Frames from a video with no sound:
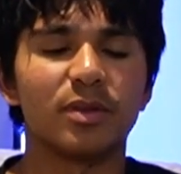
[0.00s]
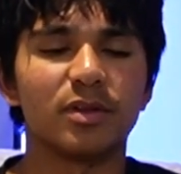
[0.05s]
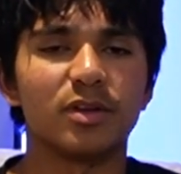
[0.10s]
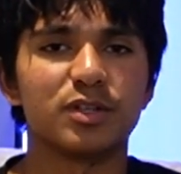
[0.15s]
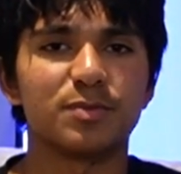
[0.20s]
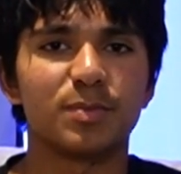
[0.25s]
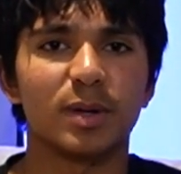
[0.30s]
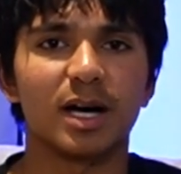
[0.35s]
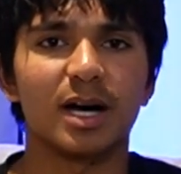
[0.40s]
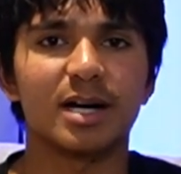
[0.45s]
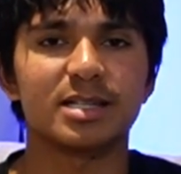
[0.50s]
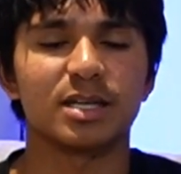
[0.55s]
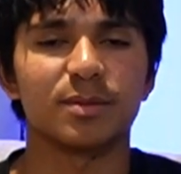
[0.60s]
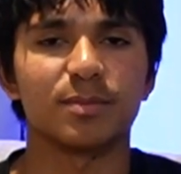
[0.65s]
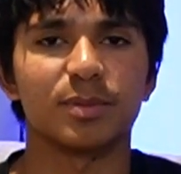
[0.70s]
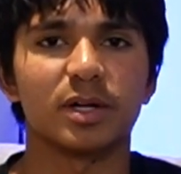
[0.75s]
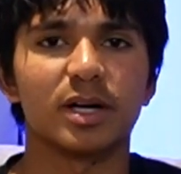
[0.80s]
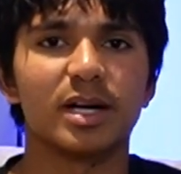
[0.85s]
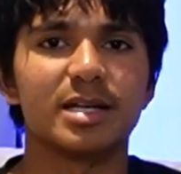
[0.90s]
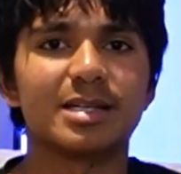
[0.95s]
those passing
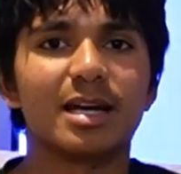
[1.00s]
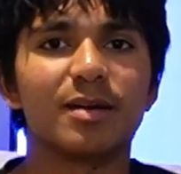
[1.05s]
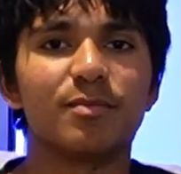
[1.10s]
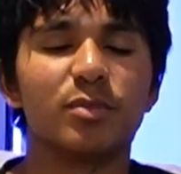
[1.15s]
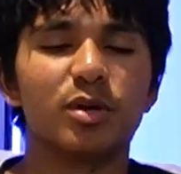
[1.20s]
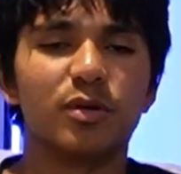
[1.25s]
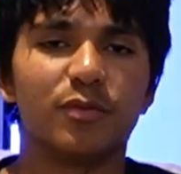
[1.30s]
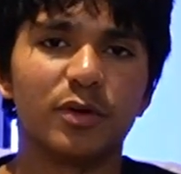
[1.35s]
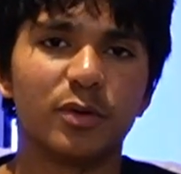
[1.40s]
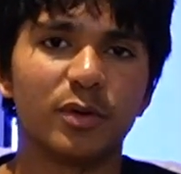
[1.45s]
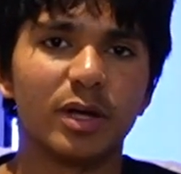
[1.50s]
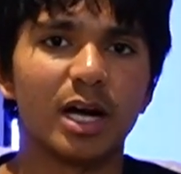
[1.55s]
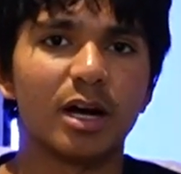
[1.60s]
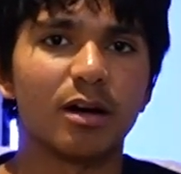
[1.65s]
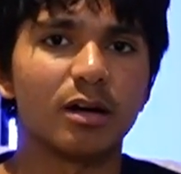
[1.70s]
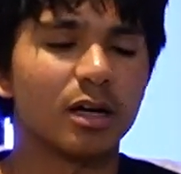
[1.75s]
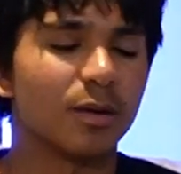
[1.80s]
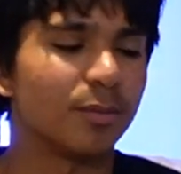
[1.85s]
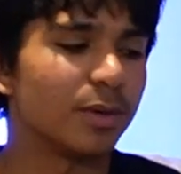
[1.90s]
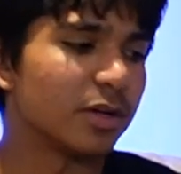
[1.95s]
plays at midfield
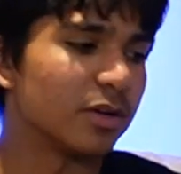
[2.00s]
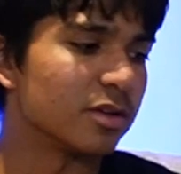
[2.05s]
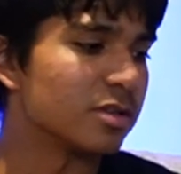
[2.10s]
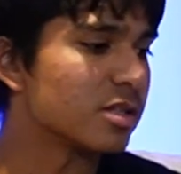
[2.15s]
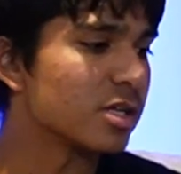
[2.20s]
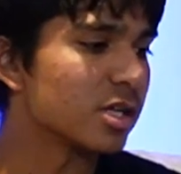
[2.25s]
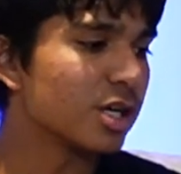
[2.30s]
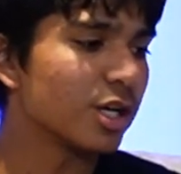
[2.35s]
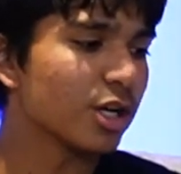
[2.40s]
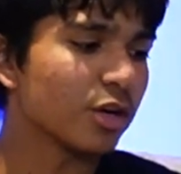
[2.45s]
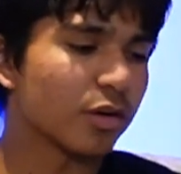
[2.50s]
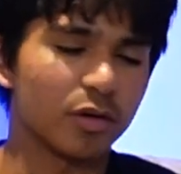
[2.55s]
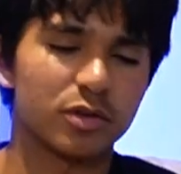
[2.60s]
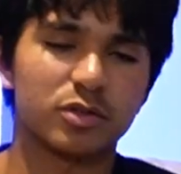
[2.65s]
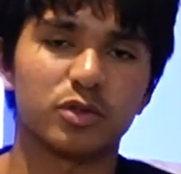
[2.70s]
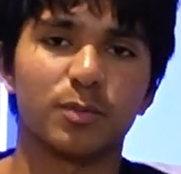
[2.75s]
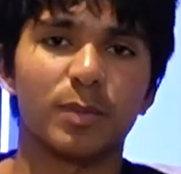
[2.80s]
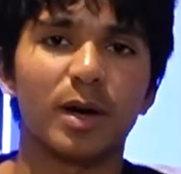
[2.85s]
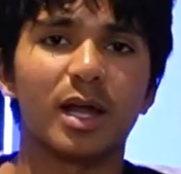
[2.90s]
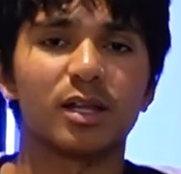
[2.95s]
area, because
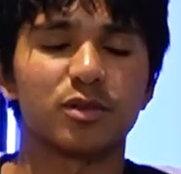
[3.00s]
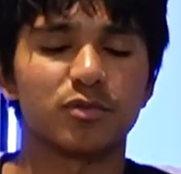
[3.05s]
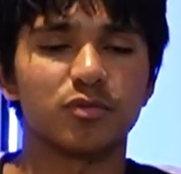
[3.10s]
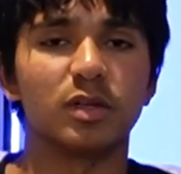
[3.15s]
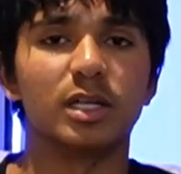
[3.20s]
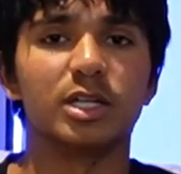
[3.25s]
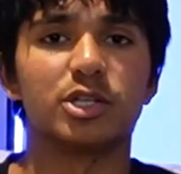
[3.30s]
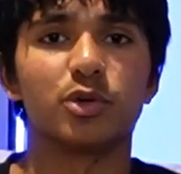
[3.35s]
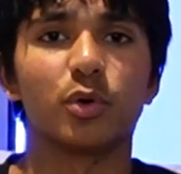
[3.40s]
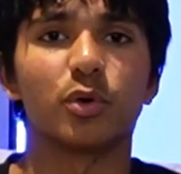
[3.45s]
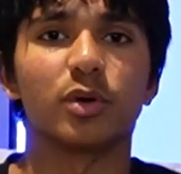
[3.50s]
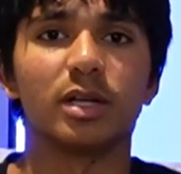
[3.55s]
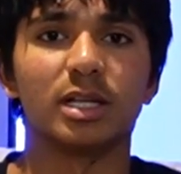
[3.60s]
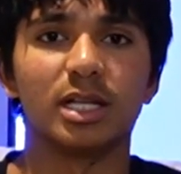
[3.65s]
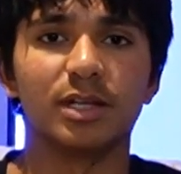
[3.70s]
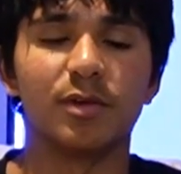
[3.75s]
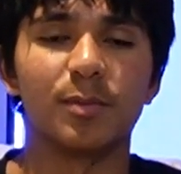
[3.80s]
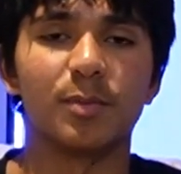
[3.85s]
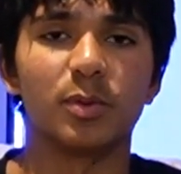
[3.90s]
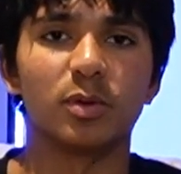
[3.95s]
Crystal Palace really took it at
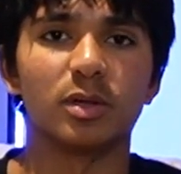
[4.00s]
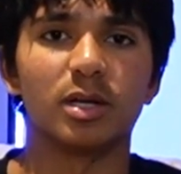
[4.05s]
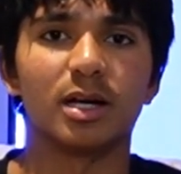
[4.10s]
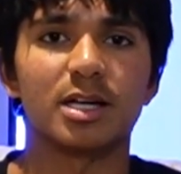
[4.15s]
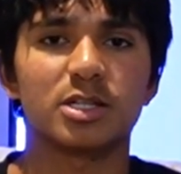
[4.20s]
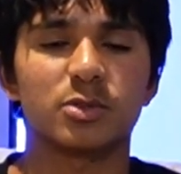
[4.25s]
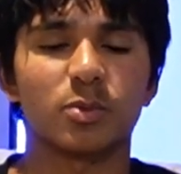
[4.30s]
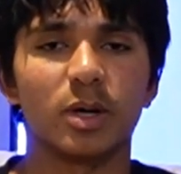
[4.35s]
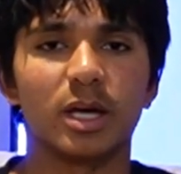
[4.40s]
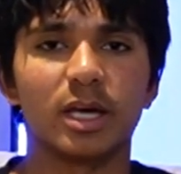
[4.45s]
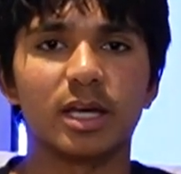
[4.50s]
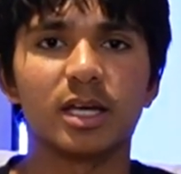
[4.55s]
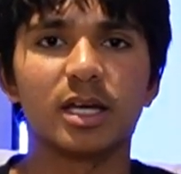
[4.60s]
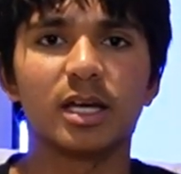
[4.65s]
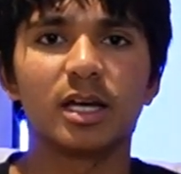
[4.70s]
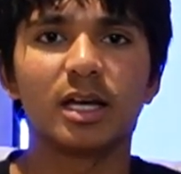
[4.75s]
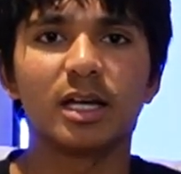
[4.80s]
Liverpool last week.